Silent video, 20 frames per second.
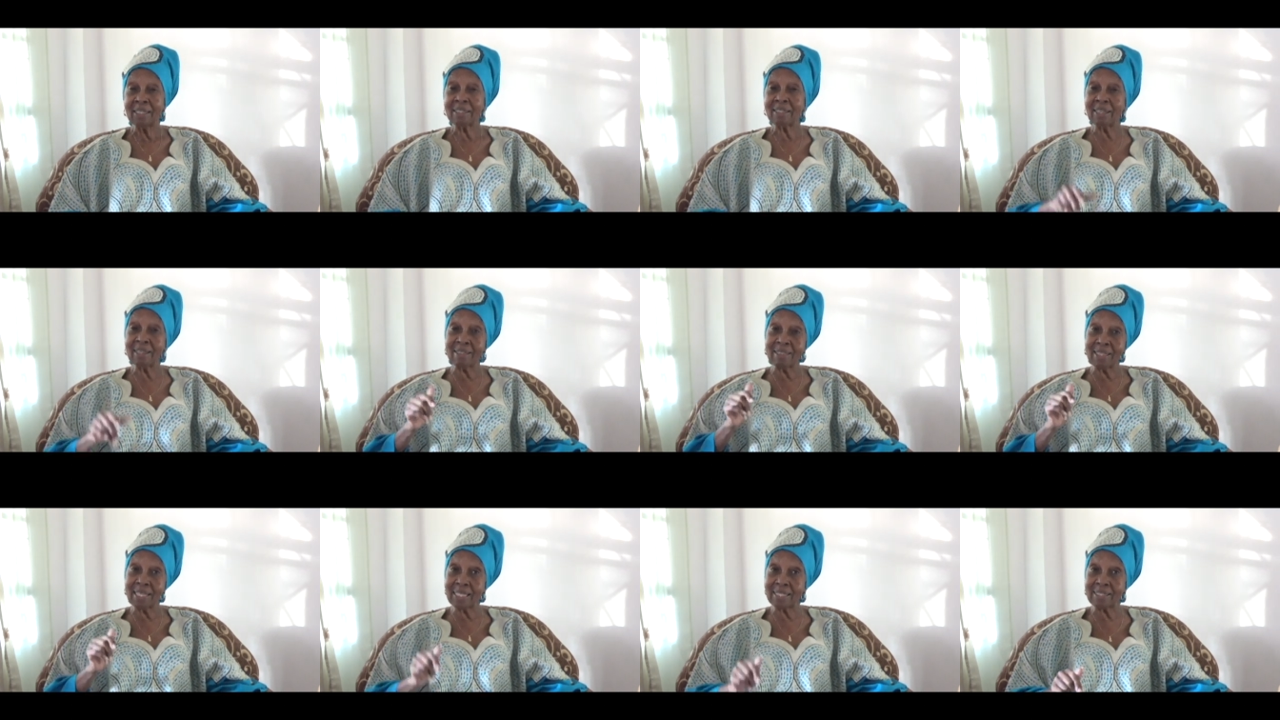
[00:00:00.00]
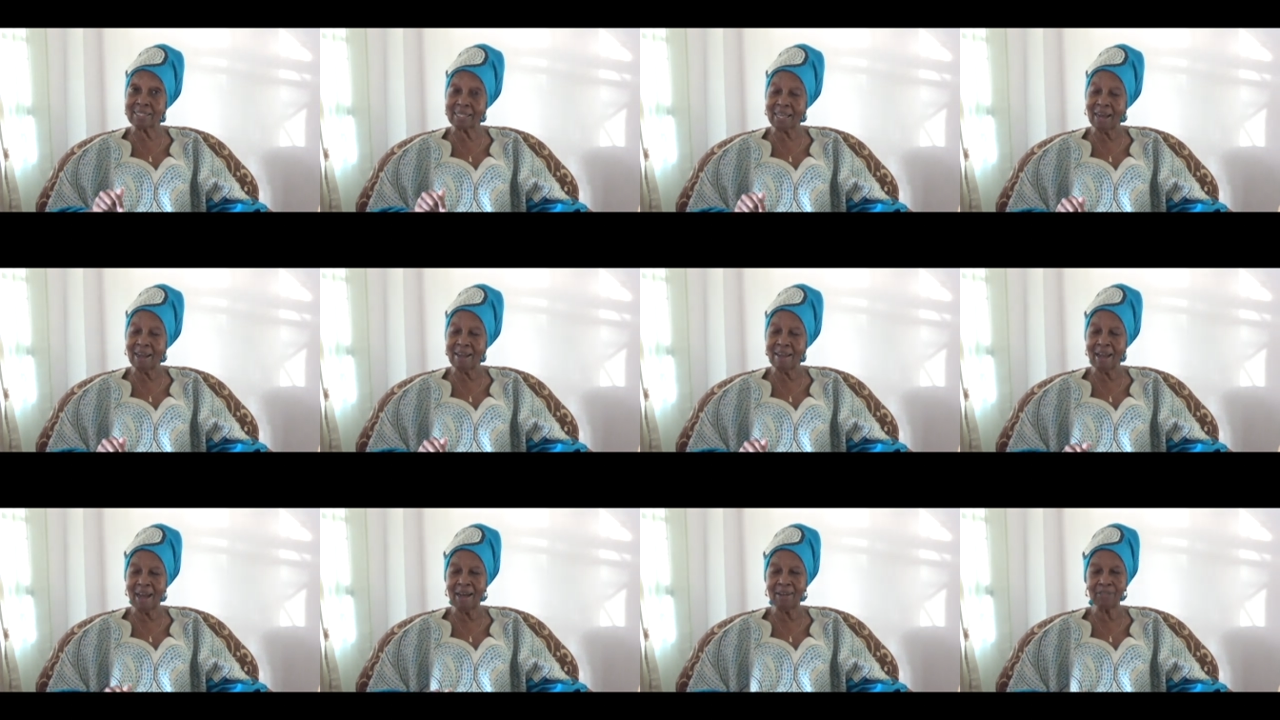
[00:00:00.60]
to this
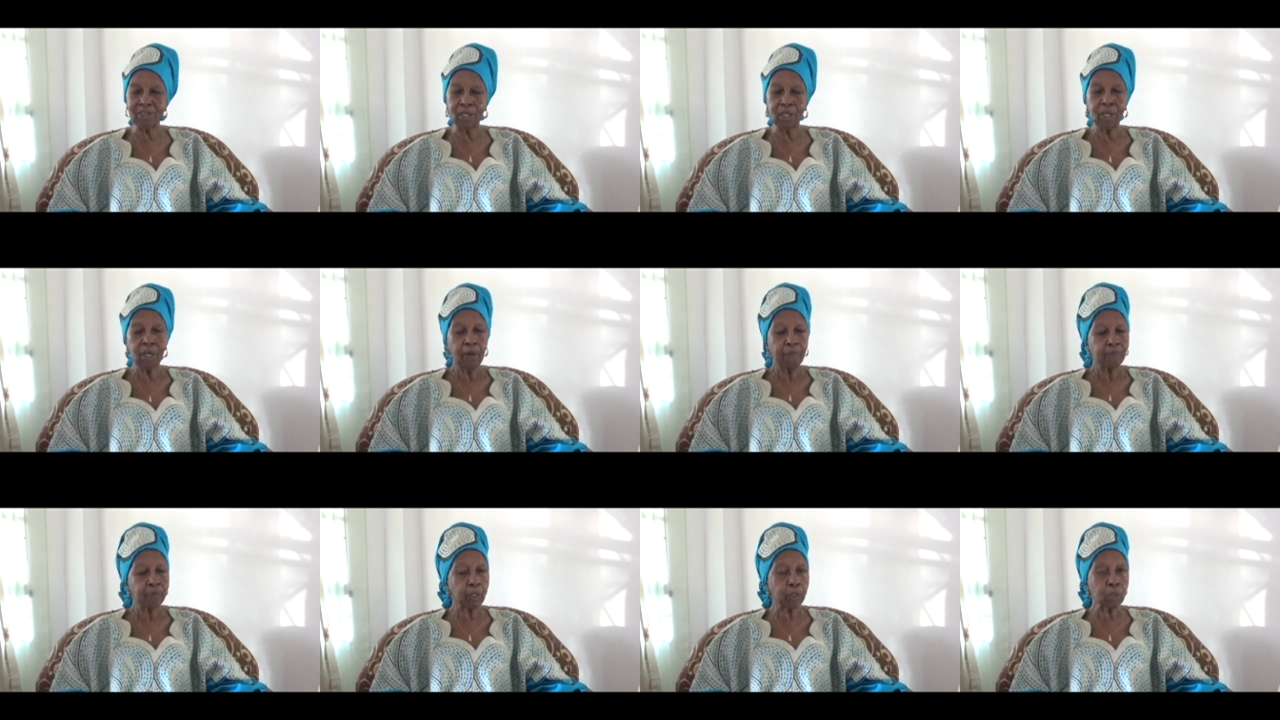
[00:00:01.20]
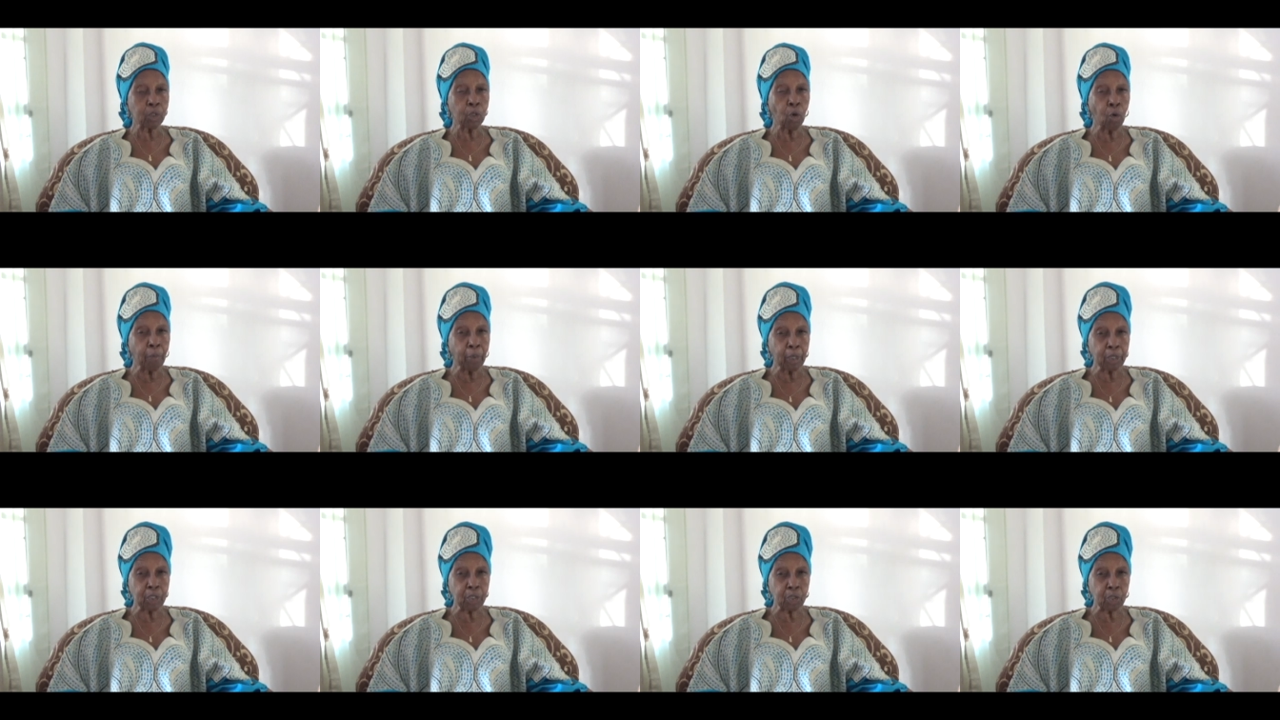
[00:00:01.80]
Guyana that
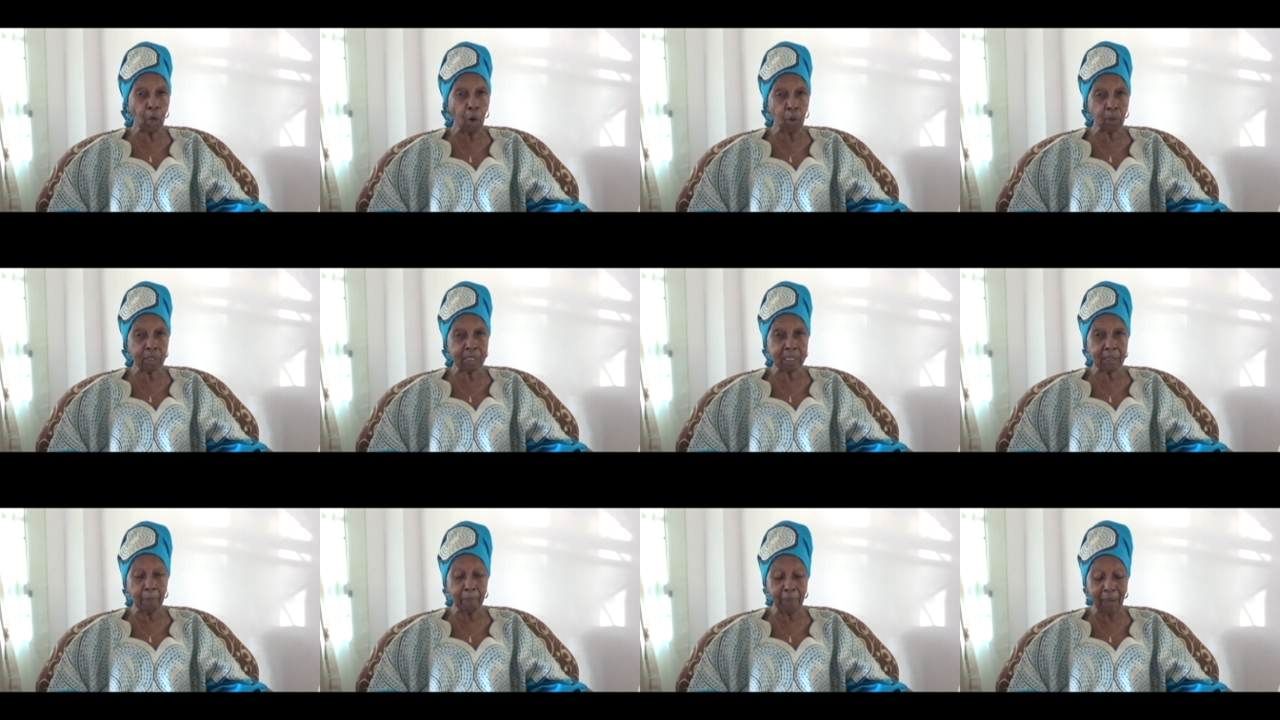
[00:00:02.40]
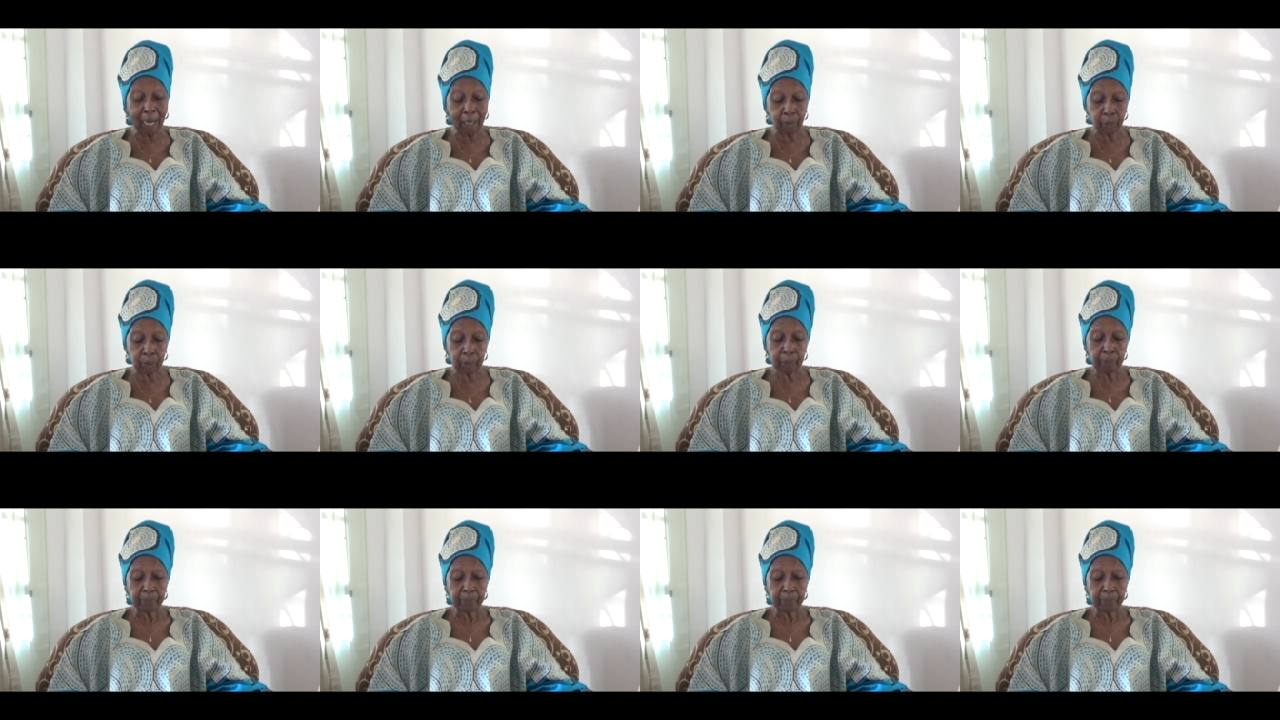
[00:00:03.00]
nobody talks about.